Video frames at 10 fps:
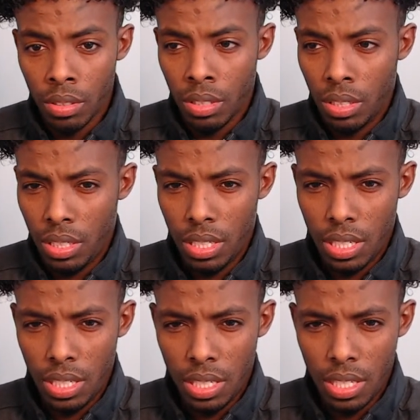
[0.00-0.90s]

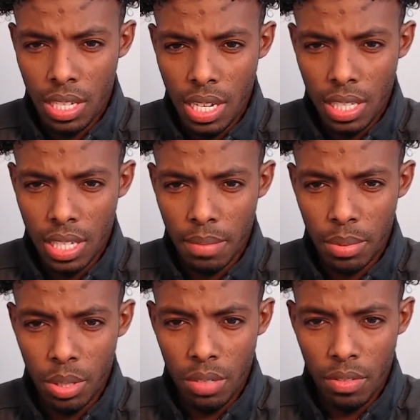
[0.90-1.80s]
Just like that.
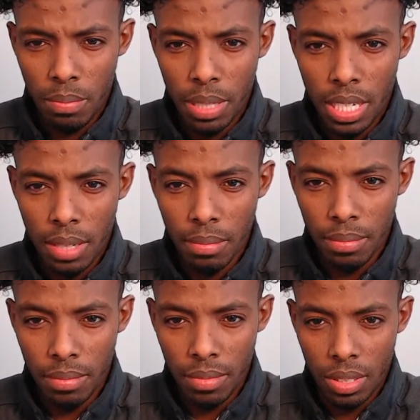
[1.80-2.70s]
Beautiful pickup.
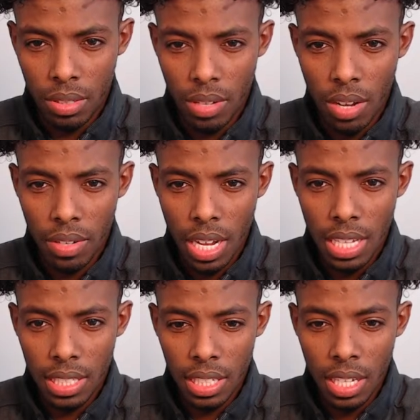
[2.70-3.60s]
Wow,
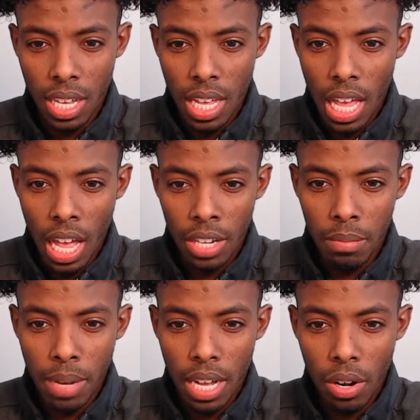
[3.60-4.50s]
nicely. Had you
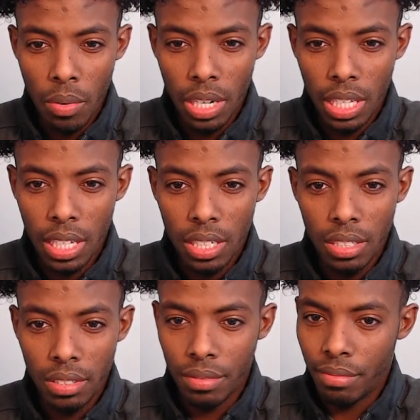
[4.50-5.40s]
bought already here?
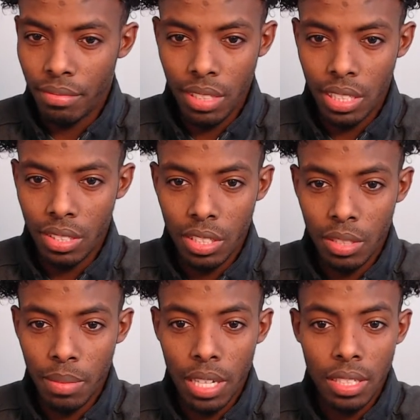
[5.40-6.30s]
This is your
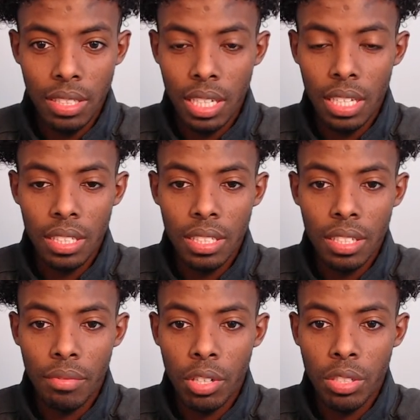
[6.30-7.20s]
spot to sell. This is the
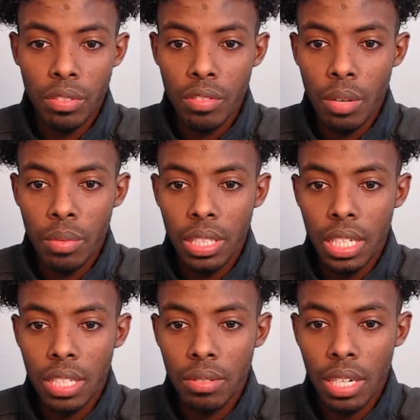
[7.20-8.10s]
first view up
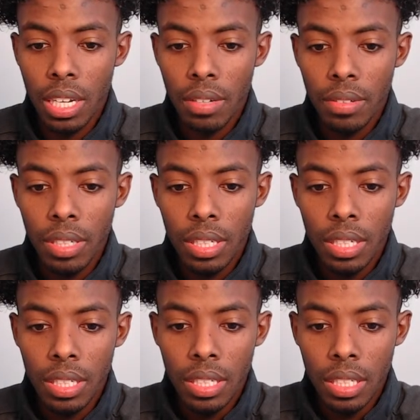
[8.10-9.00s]
retest right now.
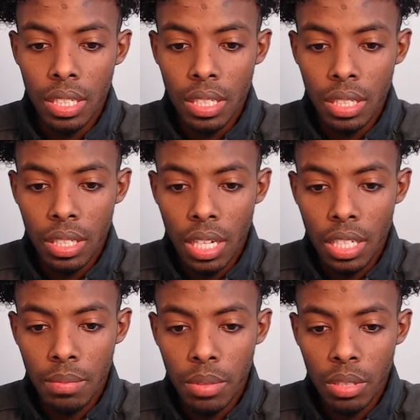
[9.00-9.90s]
Nice,
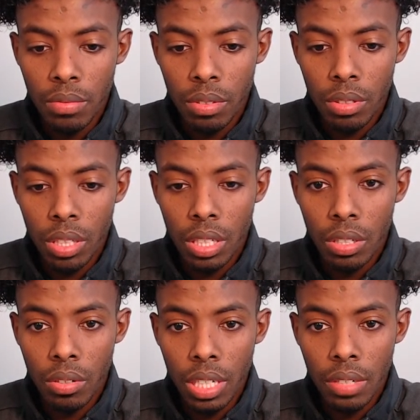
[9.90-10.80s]
beautiful
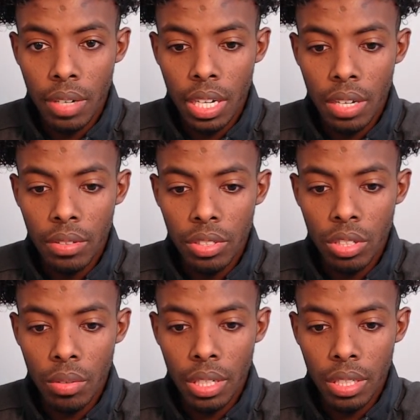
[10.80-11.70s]
green right now
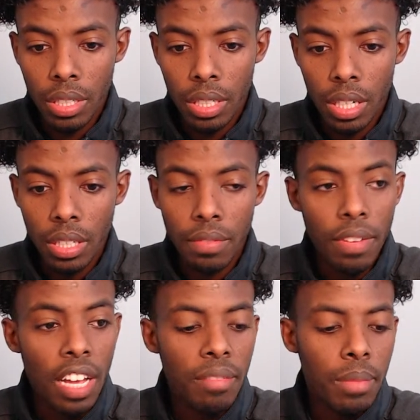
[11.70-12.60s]
showing on the
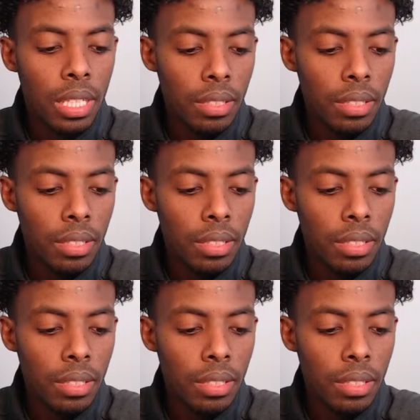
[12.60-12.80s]
5 minute.